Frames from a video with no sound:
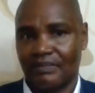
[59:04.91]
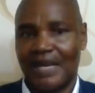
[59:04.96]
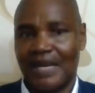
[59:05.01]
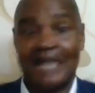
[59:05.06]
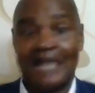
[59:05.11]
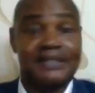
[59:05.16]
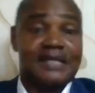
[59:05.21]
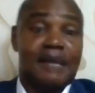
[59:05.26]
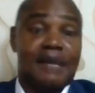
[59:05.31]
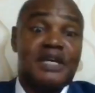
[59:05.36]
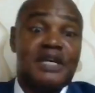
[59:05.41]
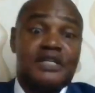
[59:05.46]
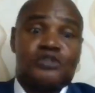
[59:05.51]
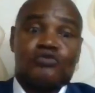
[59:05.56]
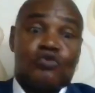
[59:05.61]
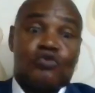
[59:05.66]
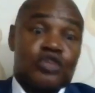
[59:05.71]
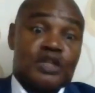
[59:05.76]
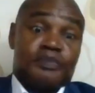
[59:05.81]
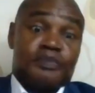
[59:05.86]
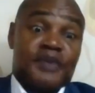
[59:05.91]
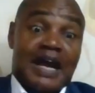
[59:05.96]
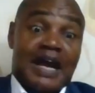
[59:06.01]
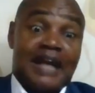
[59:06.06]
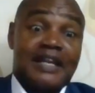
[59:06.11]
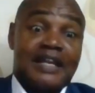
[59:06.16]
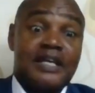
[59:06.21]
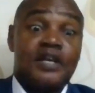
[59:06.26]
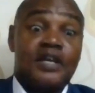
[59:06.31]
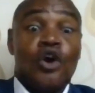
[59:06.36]
SMEs will
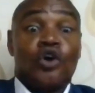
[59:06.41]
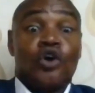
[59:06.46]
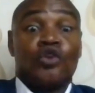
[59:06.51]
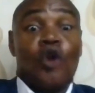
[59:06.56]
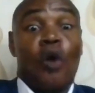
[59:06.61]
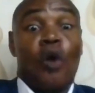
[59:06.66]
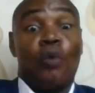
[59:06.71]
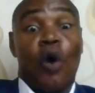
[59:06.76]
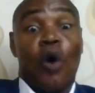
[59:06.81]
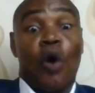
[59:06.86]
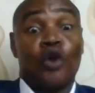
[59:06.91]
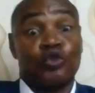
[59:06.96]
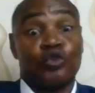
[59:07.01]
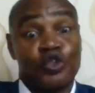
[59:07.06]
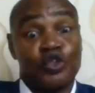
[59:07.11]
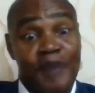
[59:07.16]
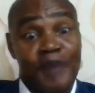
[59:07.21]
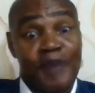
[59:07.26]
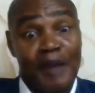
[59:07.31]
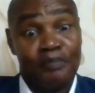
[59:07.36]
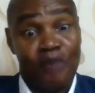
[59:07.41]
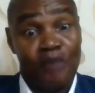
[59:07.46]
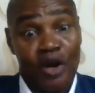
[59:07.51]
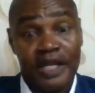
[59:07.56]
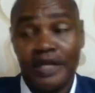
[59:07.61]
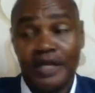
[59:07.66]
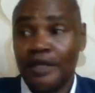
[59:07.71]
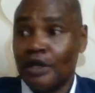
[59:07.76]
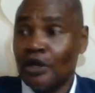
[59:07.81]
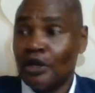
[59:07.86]
typically not want to spend
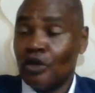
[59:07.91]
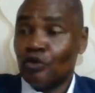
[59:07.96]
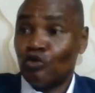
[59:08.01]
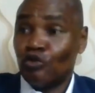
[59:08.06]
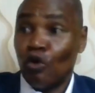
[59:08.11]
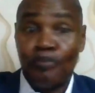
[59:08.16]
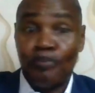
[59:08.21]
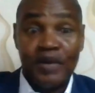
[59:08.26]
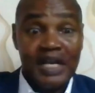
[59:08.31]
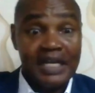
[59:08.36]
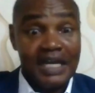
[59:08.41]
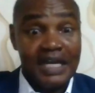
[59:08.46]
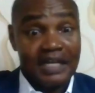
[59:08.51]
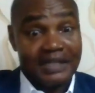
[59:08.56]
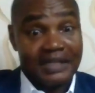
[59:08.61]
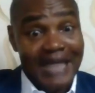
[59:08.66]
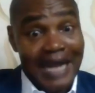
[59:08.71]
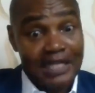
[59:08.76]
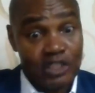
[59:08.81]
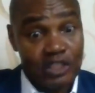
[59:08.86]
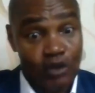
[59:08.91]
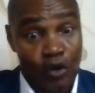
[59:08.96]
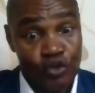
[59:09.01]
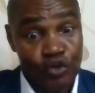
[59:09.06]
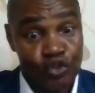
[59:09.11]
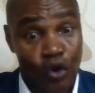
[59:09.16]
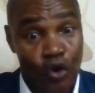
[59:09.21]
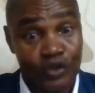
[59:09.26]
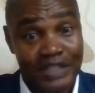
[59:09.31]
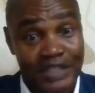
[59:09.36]
money to bring a tax
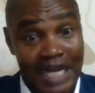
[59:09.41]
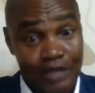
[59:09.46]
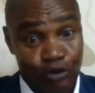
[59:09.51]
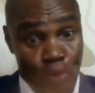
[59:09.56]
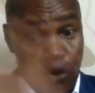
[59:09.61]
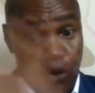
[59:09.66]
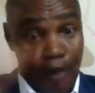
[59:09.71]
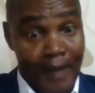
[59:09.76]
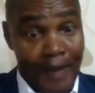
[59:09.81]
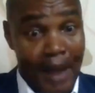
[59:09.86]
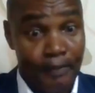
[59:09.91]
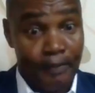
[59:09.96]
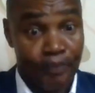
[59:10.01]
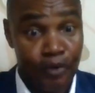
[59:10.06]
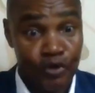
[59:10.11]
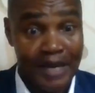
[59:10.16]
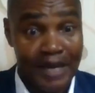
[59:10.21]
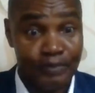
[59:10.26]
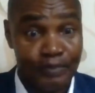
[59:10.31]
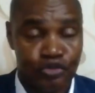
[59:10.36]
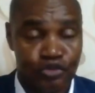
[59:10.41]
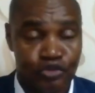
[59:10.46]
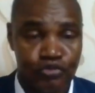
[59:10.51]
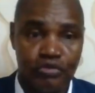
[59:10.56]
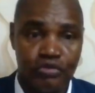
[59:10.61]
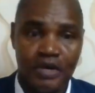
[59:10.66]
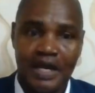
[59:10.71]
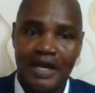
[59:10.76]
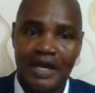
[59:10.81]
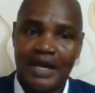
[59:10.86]
consultant to come and put them through.